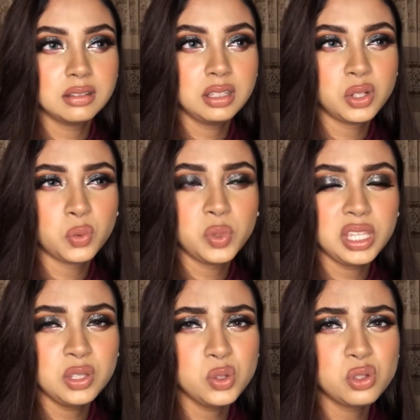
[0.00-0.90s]
you know, we
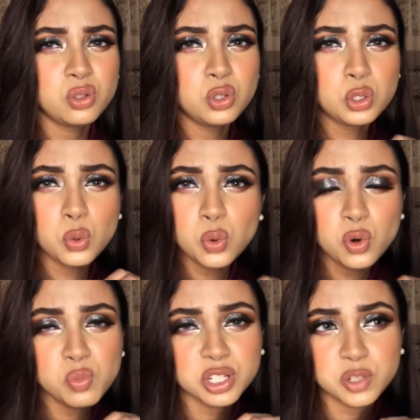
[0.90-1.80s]
use
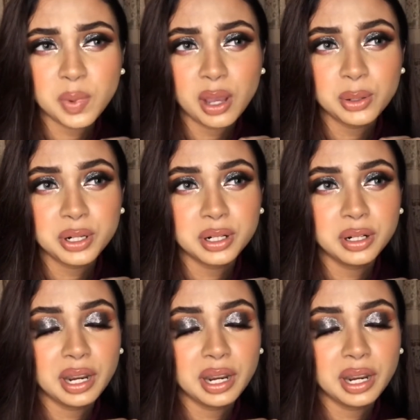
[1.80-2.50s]
too much powder